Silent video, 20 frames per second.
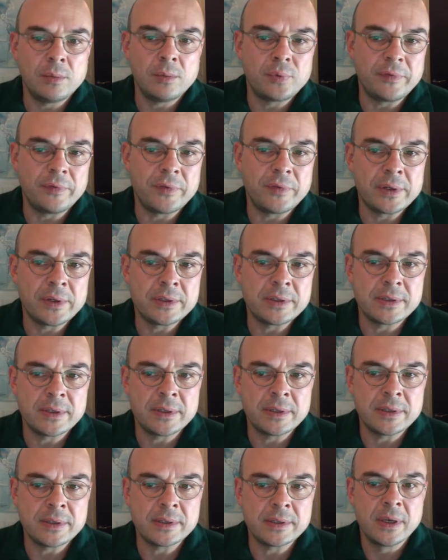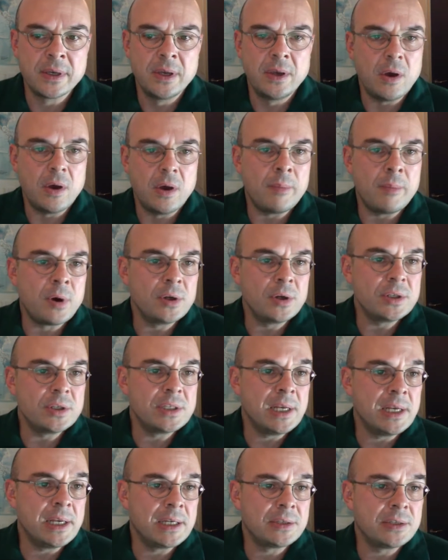preferences among the
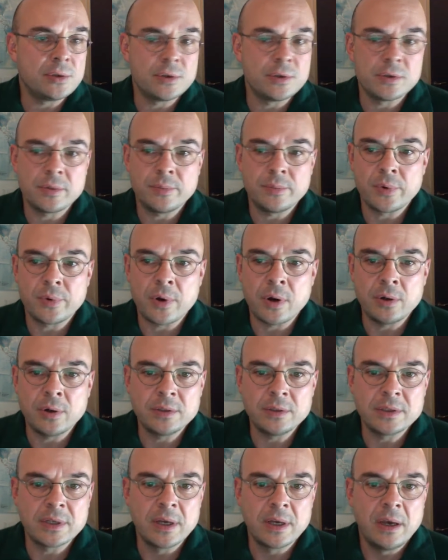electors abroad